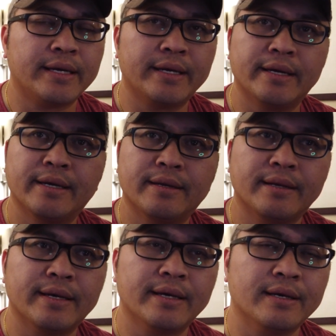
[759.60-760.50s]

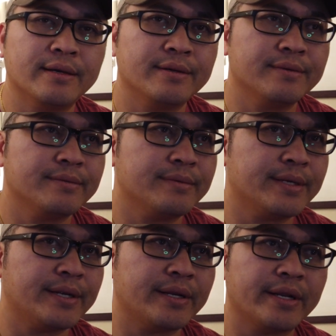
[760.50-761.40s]
And
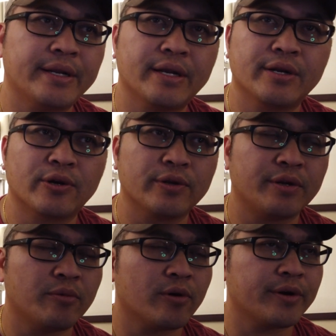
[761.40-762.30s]
then
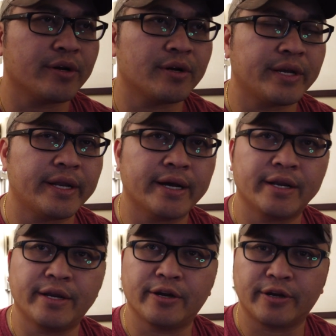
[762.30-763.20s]
early in the morning, I'm going to get
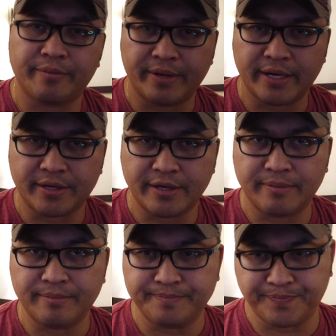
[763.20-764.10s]
out of here, get packed
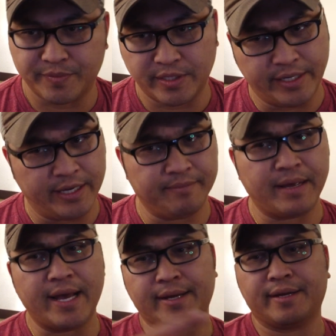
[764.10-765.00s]
up,
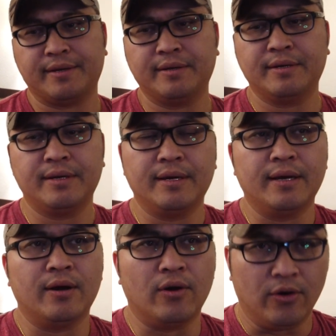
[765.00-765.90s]
head back
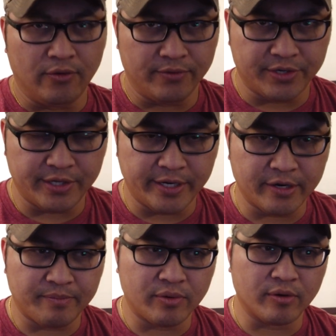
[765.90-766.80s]
over to
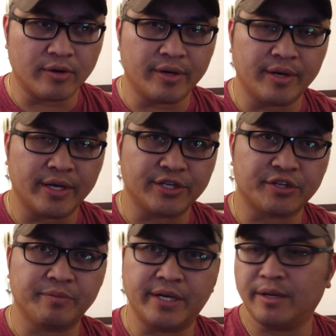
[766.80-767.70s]
the airport, and
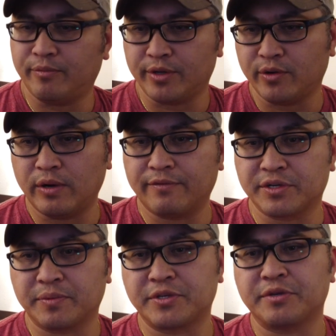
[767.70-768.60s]
then just meet up with
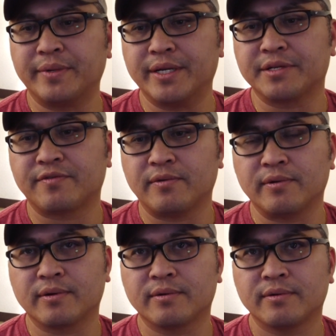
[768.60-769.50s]
whoever's supposed to meet us
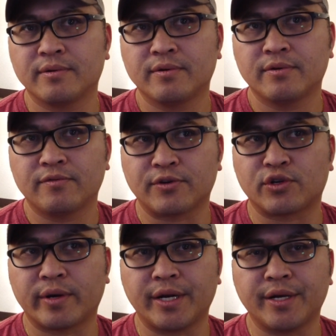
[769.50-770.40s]
for
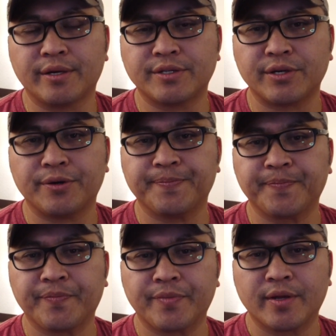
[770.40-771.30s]
training. So